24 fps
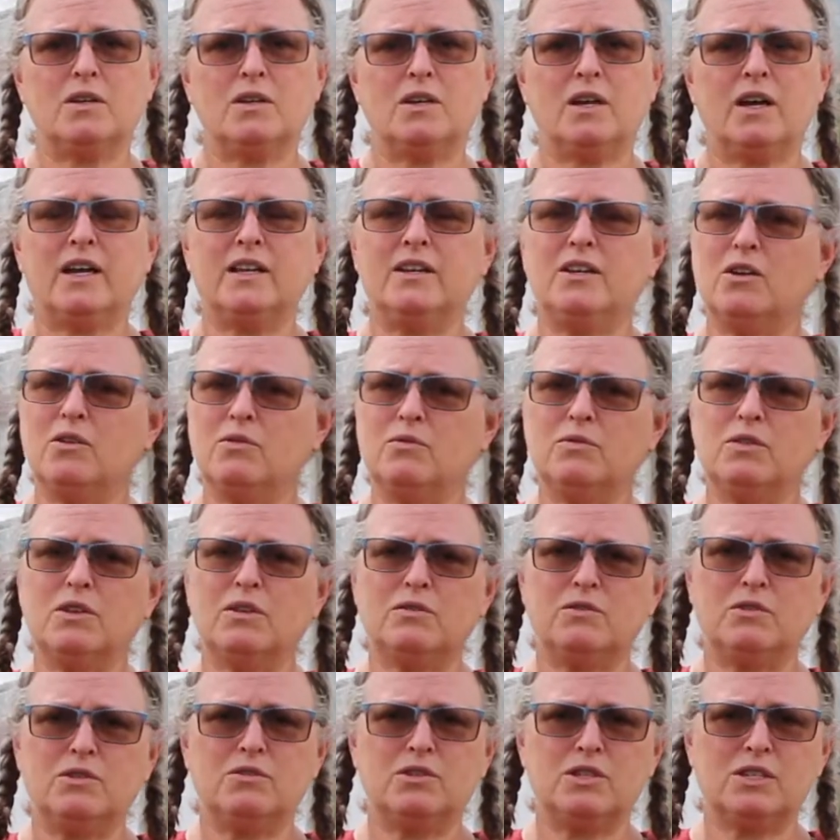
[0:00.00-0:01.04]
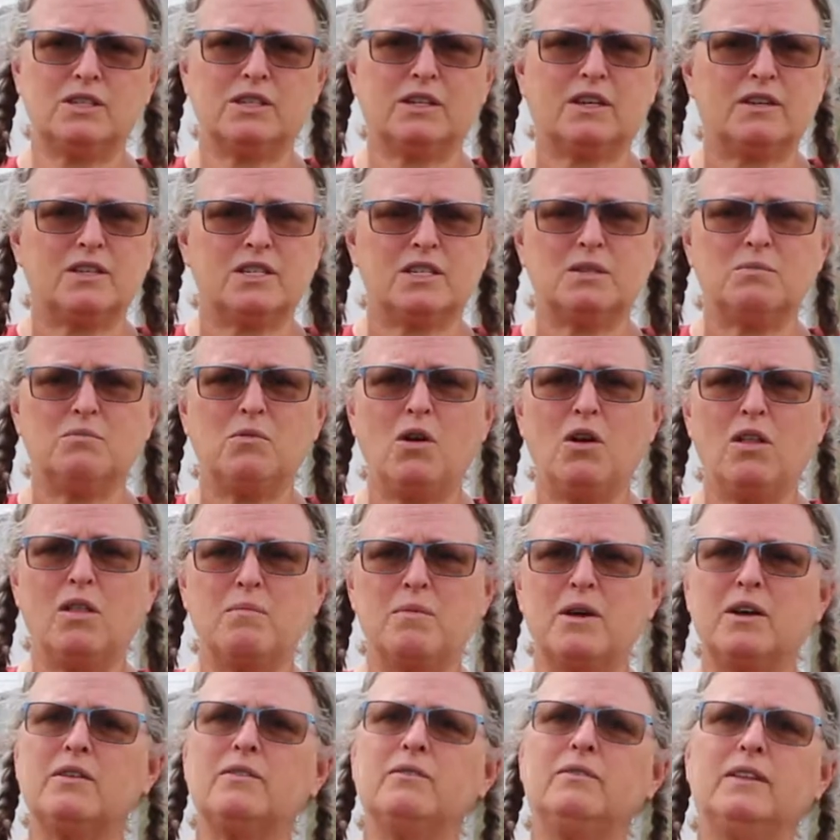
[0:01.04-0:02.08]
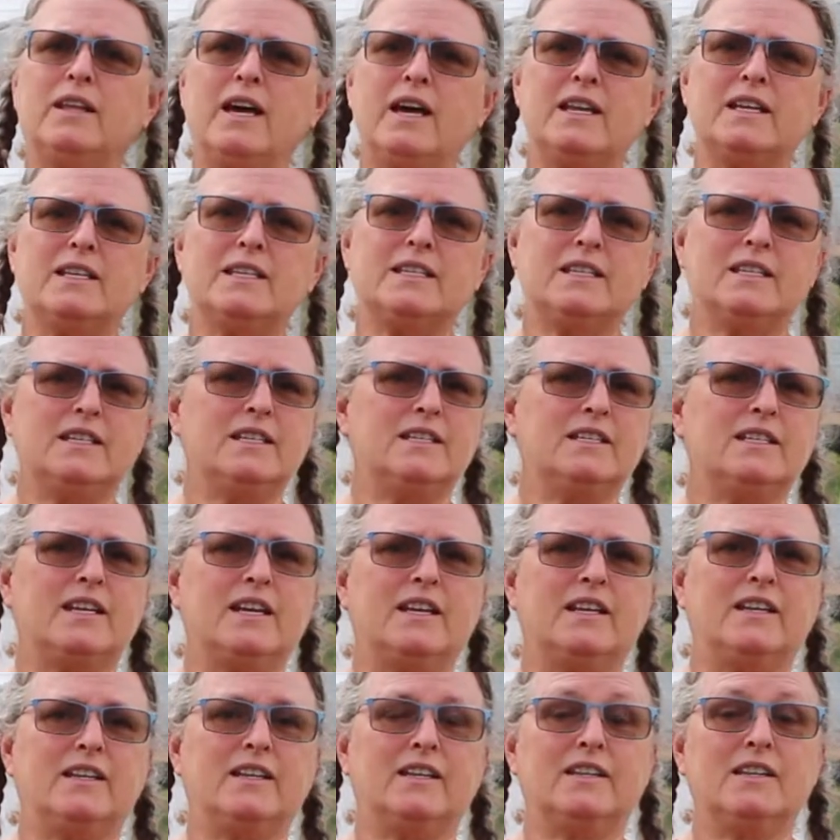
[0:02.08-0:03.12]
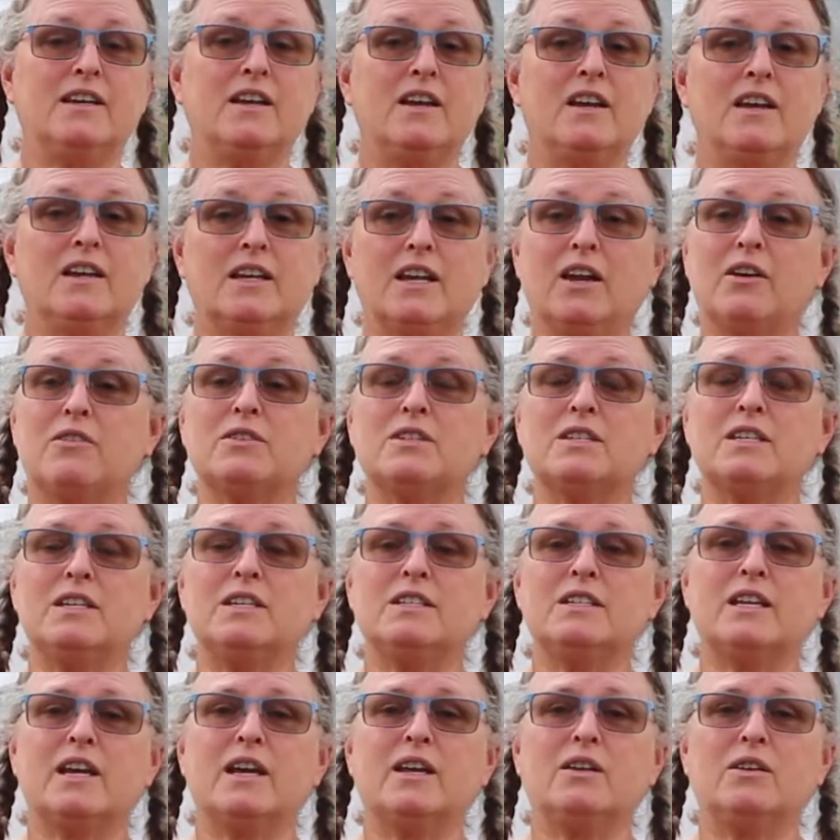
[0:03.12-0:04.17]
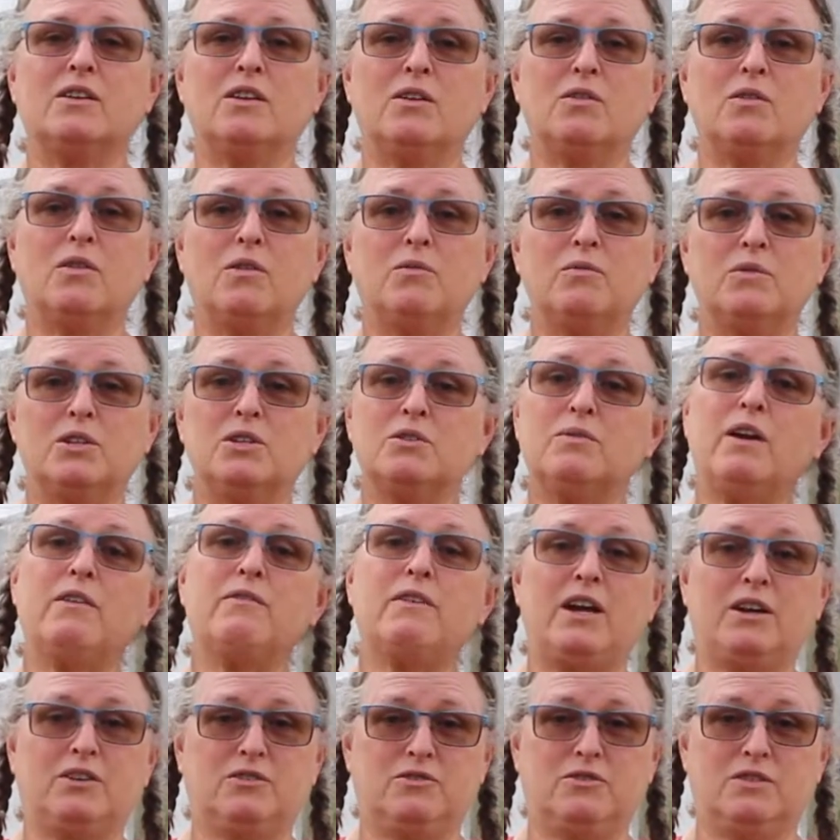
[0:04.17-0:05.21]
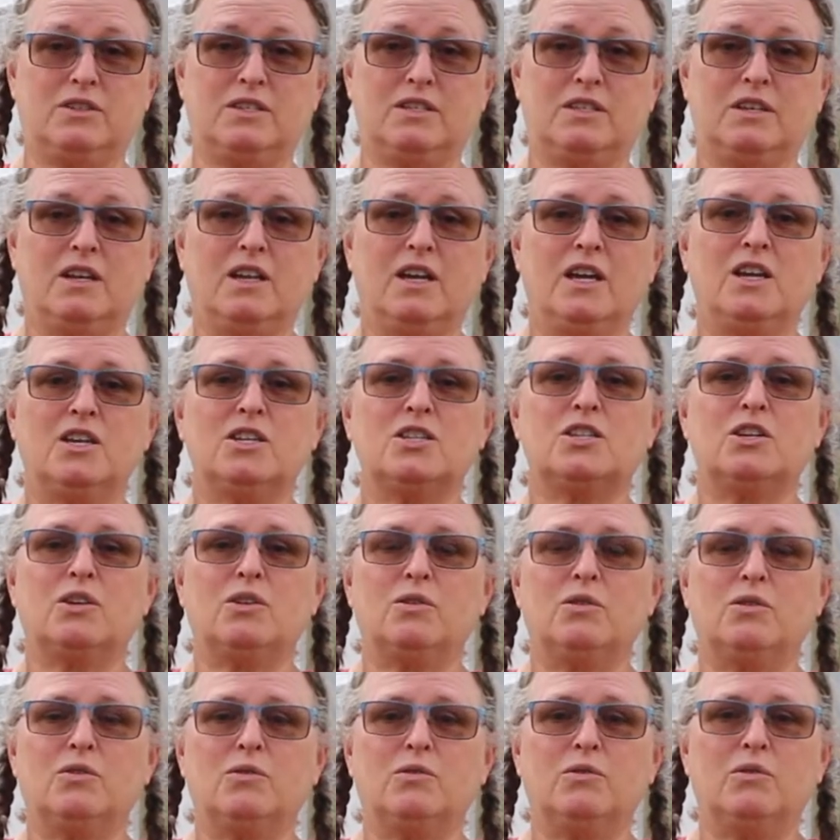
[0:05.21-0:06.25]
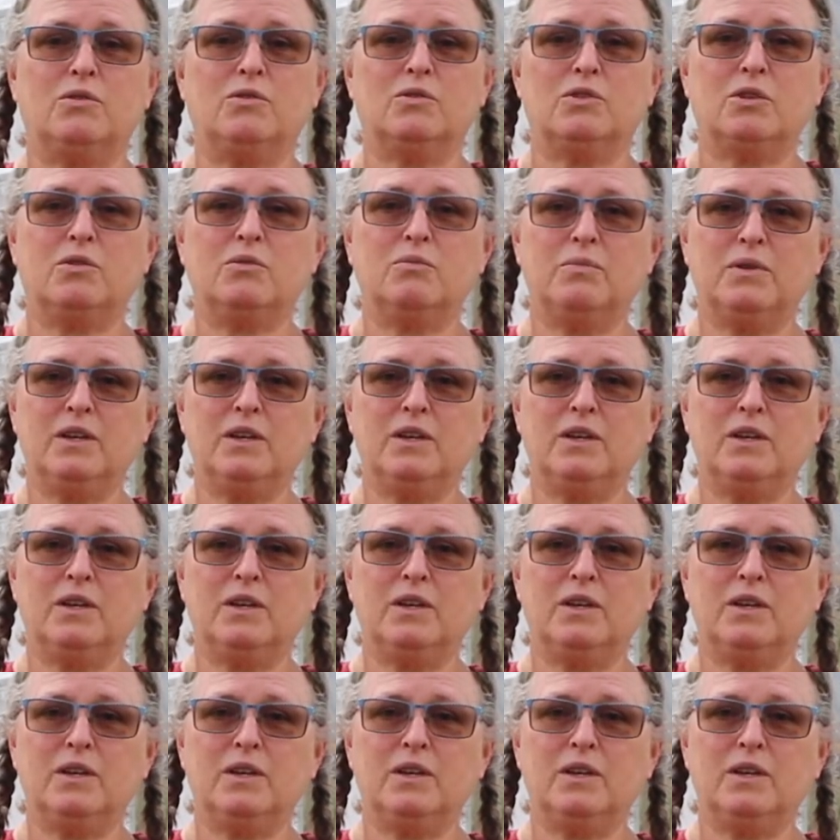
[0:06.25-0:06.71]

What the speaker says: I know that you just got a small amount of lettuce seeds and carrot seeds, and we do have extras. So don't